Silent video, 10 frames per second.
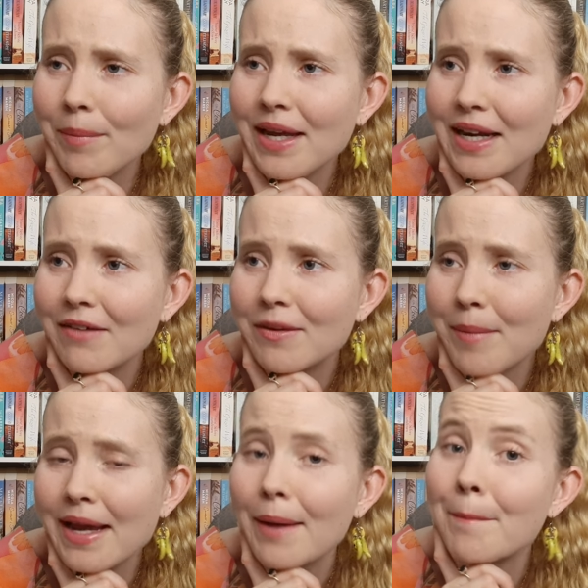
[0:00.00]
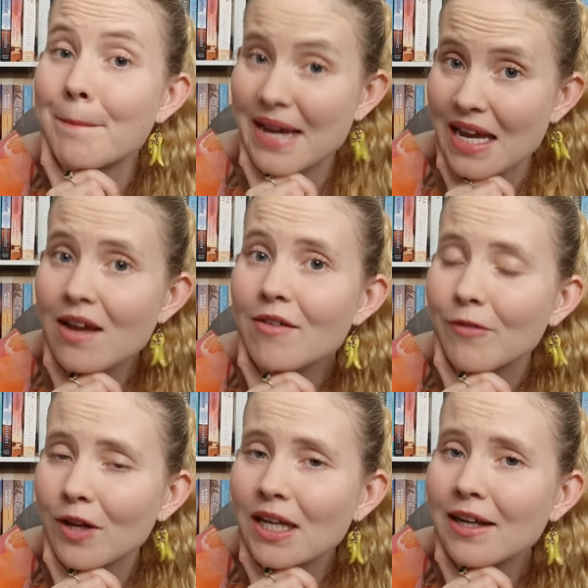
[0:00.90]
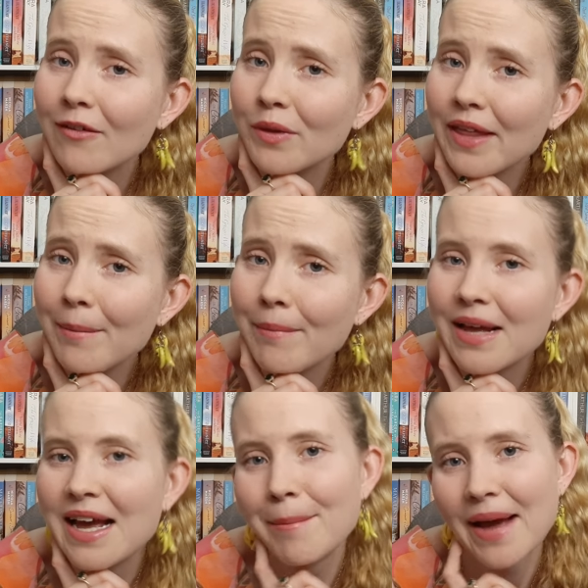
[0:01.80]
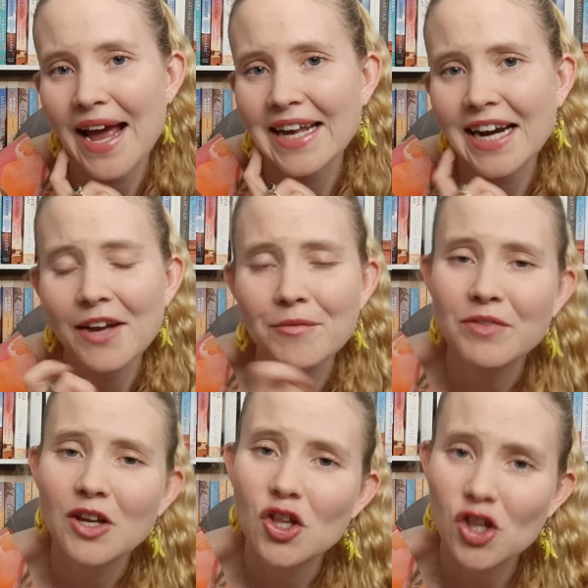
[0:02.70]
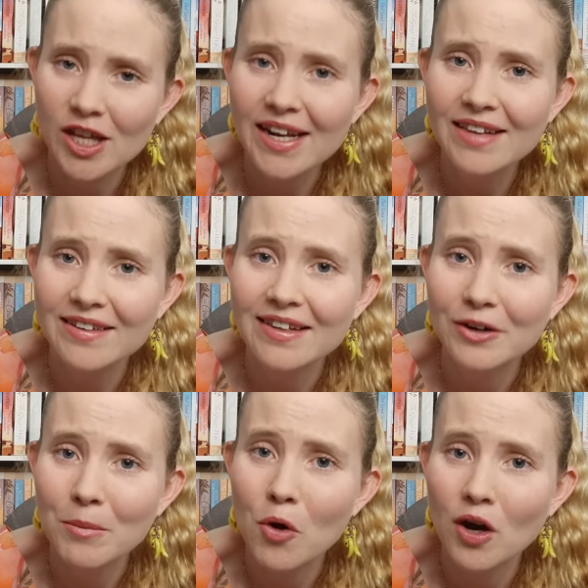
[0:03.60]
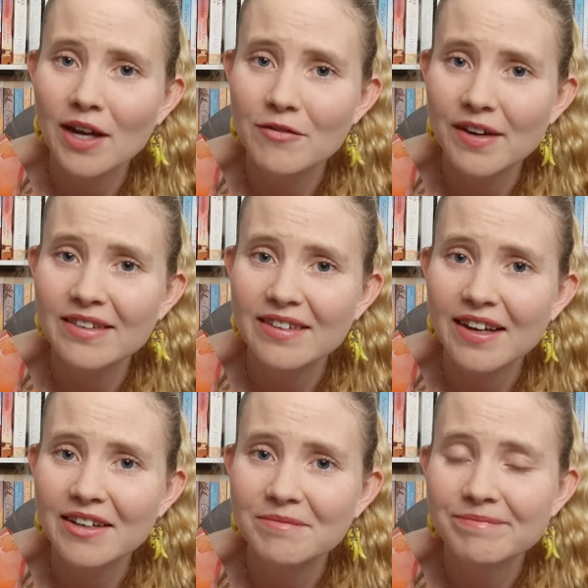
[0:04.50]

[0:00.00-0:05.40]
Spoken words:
would be enough to make me fall in love with him, but Anna, she needs a little more convincing.